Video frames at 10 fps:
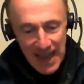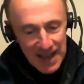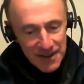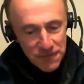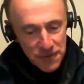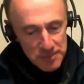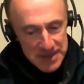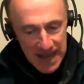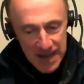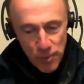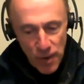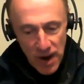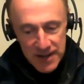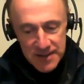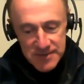And from day
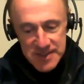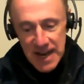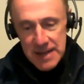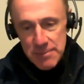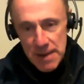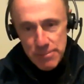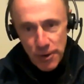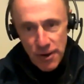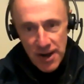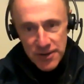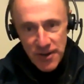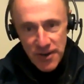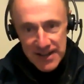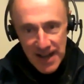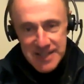one of signing my book
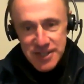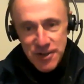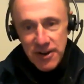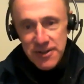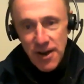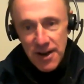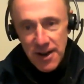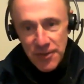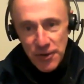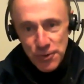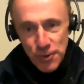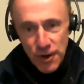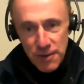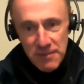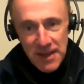contract, I started knocking on the
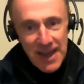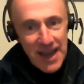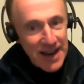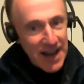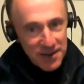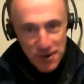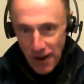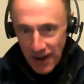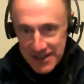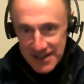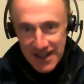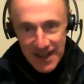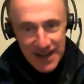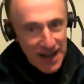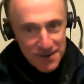door. And I knocked,
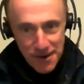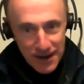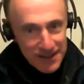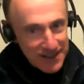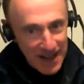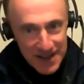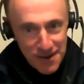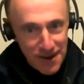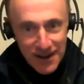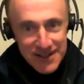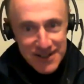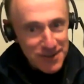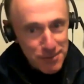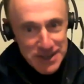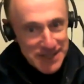and I knocked, and I knocked, and
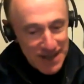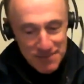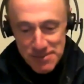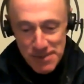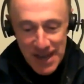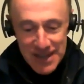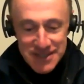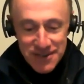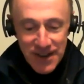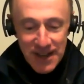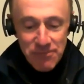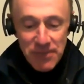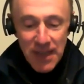nobody seemed to be answering.